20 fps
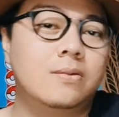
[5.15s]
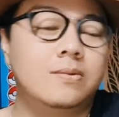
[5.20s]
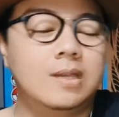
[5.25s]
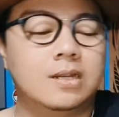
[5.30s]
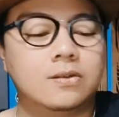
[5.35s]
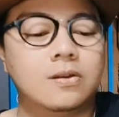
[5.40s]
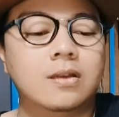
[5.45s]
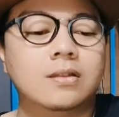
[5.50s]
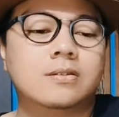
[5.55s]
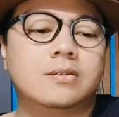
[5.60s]
we are
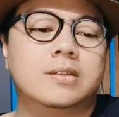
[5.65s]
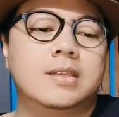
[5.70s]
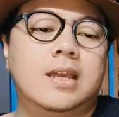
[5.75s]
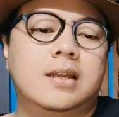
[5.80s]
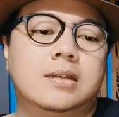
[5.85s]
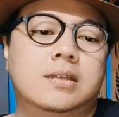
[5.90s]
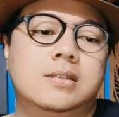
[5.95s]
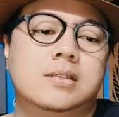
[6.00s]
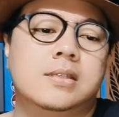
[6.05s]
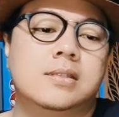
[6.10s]
going to
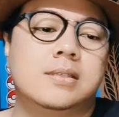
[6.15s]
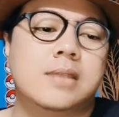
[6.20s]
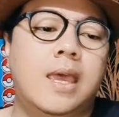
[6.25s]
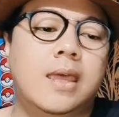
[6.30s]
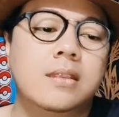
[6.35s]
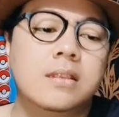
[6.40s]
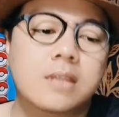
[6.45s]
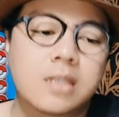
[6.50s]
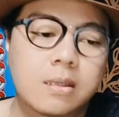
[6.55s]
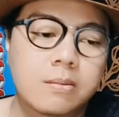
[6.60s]
react This is
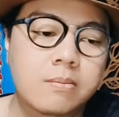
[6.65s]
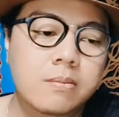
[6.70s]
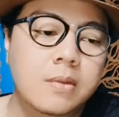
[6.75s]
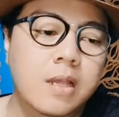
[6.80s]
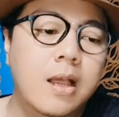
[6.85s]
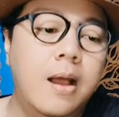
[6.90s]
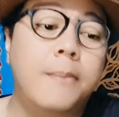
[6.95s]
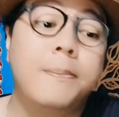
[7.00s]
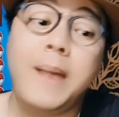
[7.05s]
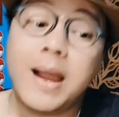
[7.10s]
Team
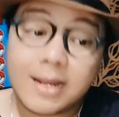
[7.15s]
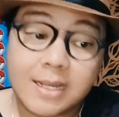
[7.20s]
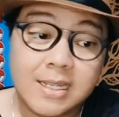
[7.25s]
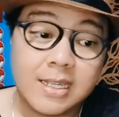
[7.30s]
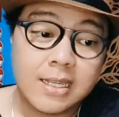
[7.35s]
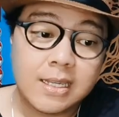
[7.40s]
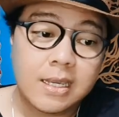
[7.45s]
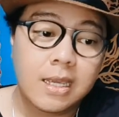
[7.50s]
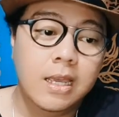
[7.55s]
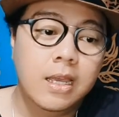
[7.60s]

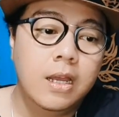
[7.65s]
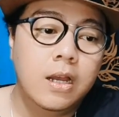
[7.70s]
Maki